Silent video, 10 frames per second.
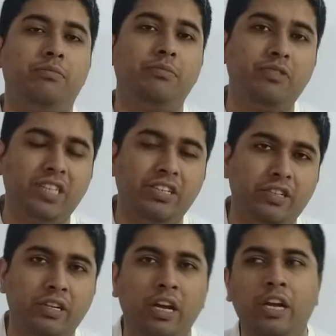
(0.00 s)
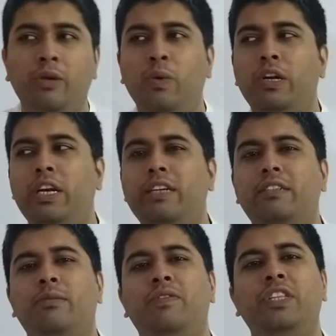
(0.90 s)
session we looked at
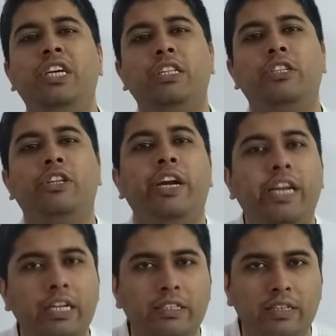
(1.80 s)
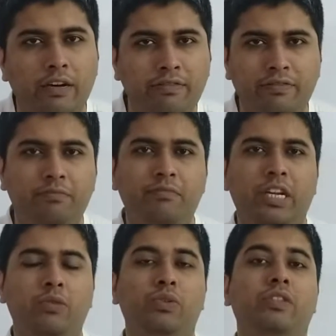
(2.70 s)
some of the other theoretical stuff
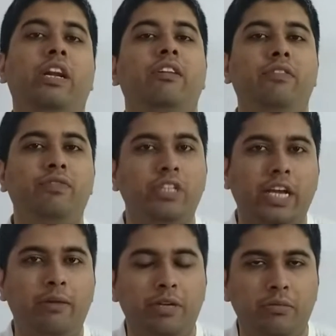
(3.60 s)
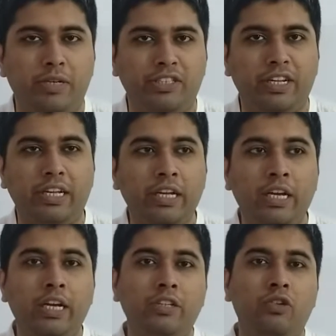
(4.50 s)
that was relevant for the capital budgeting.
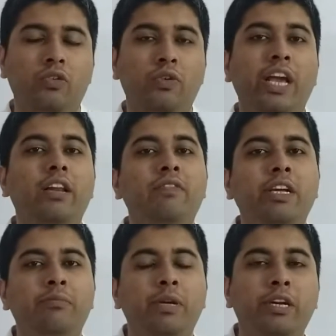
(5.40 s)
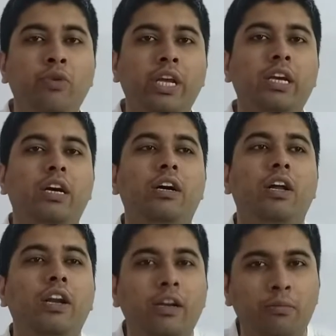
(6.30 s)
So today we'll be doing a
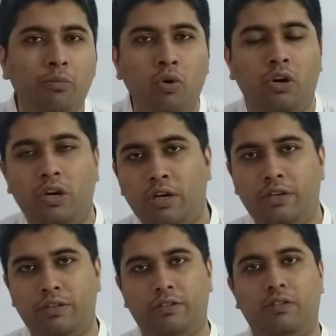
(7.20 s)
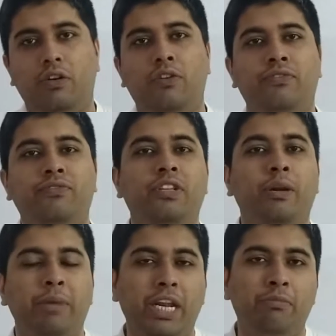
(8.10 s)
little more of the
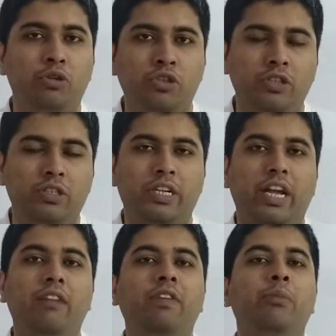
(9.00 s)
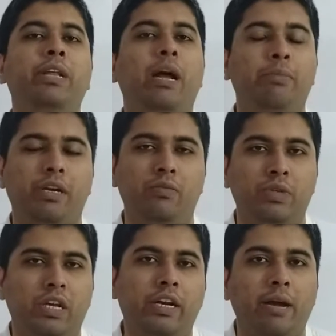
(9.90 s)
remaining portions and we'll be wrapping up
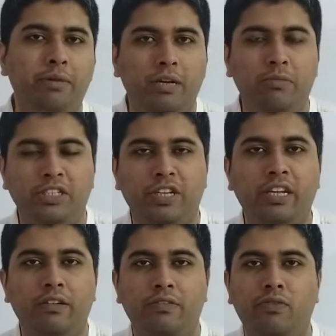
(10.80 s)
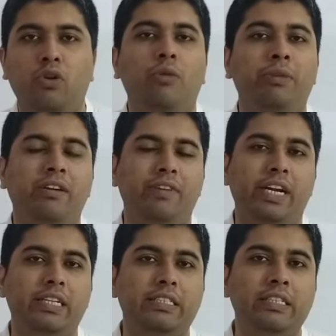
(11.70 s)
with our capital budgeting for corporate
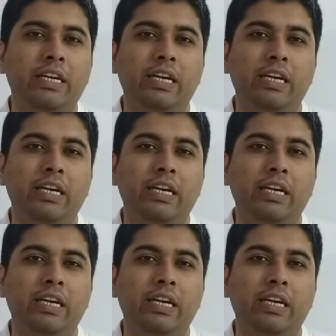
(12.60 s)
finance.